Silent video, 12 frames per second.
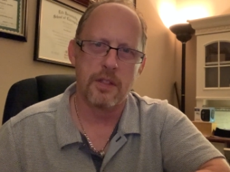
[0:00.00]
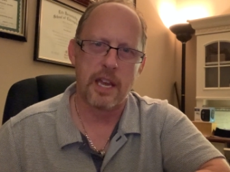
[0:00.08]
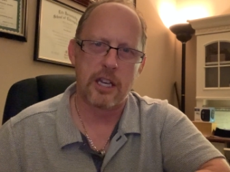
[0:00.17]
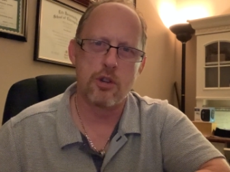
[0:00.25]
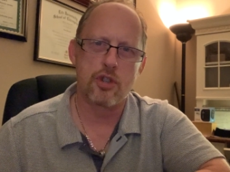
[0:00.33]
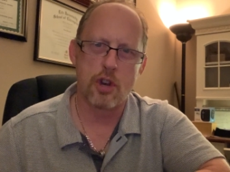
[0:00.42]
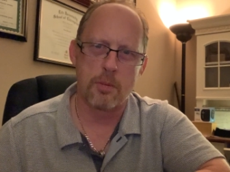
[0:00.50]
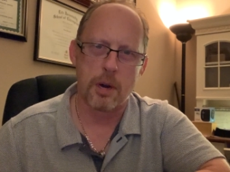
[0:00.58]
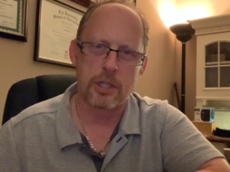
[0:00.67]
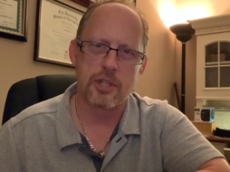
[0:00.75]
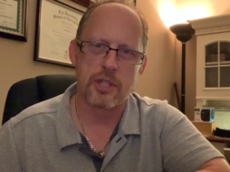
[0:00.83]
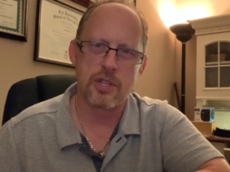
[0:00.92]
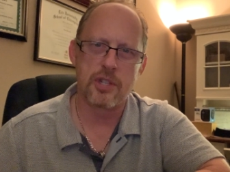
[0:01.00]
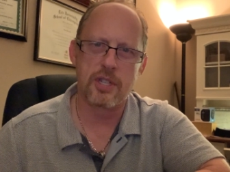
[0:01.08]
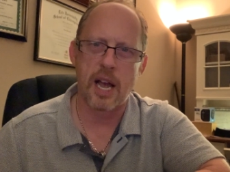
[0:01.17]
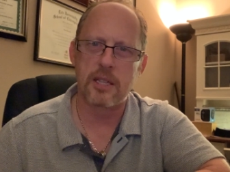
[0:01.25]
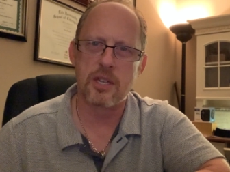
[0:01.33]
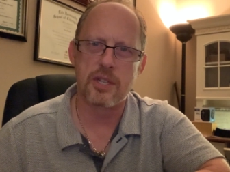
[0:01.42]
Thank you so much. This is
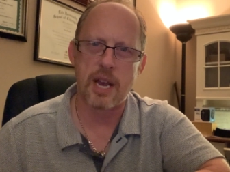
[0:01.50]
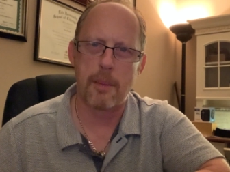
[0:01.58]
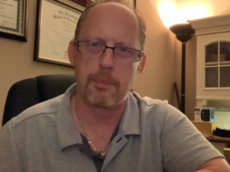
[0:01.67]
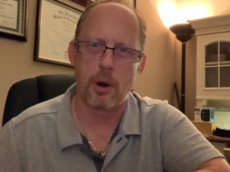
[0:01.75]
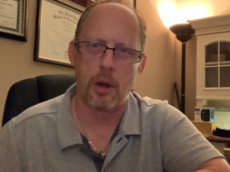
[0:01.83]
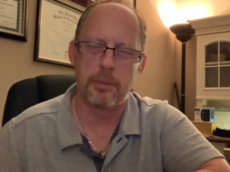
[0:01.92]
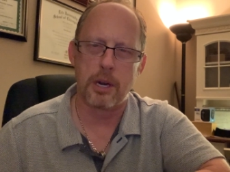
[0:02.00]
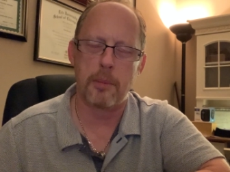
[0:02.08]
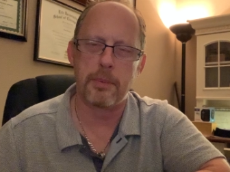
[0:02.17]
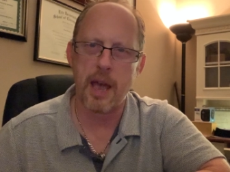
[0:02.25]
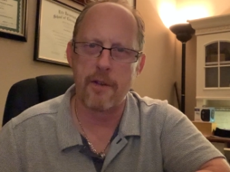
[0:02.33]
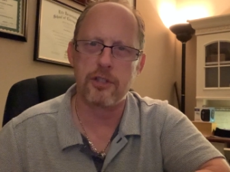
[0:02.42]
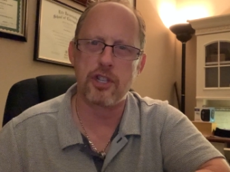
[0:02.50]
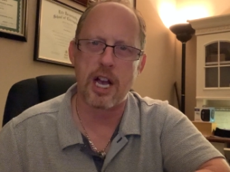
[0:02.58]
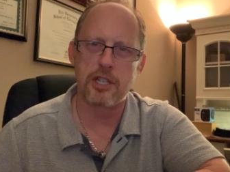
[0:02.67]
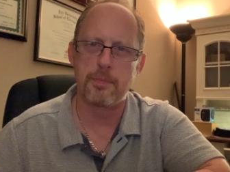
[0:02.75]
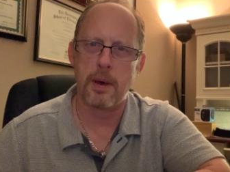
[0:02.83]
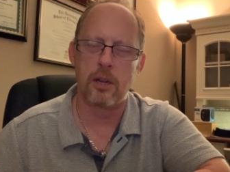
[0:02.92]
Dr. Scott Perlman on behalf of
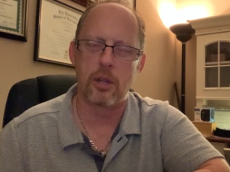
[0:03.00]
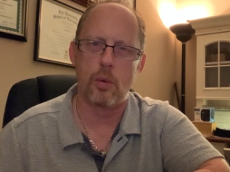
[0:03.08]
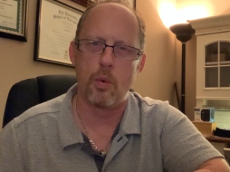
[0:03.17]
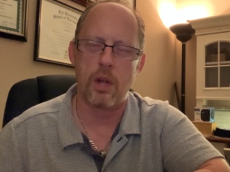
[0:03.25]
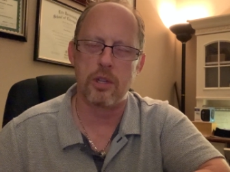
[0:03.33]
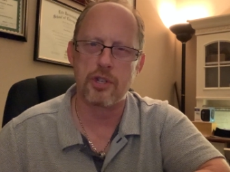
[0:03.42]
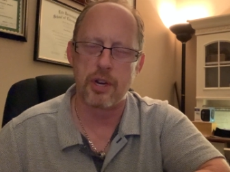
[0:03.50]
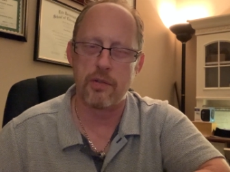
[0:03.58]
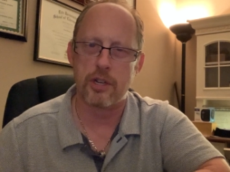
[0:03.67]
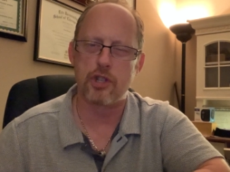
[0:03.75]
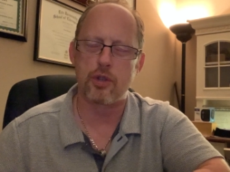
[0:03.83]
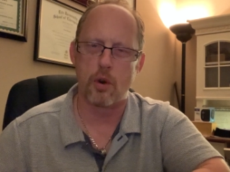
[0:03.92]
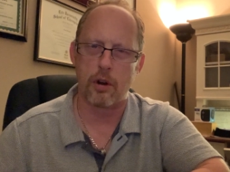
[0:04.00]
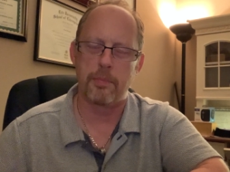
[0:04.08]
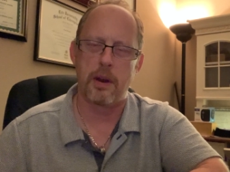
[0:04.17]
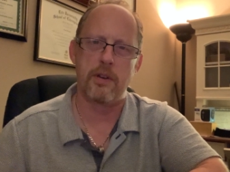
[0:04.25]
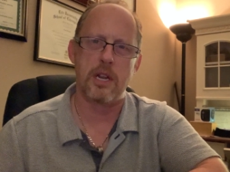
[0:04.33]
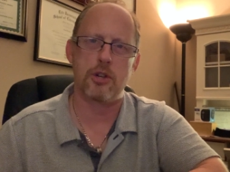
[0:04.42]
Joss Medical Wellness here in historic
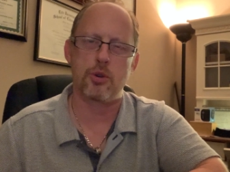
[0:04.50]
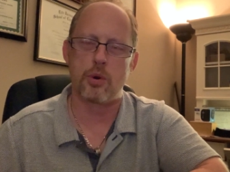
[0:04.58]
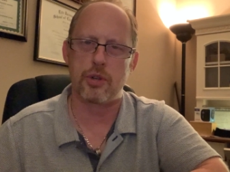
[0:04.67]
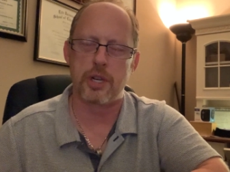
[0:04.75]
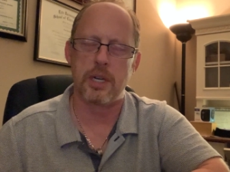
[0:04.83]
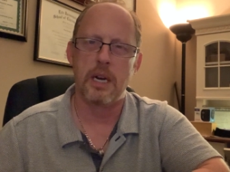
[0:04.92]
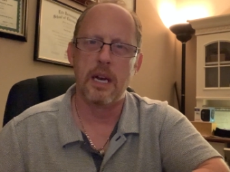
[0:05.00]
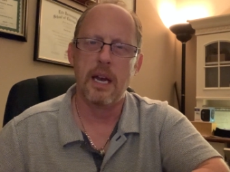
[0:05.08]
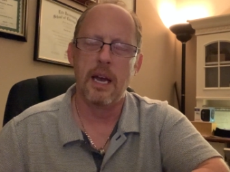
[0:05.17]
Marietta, Georgia.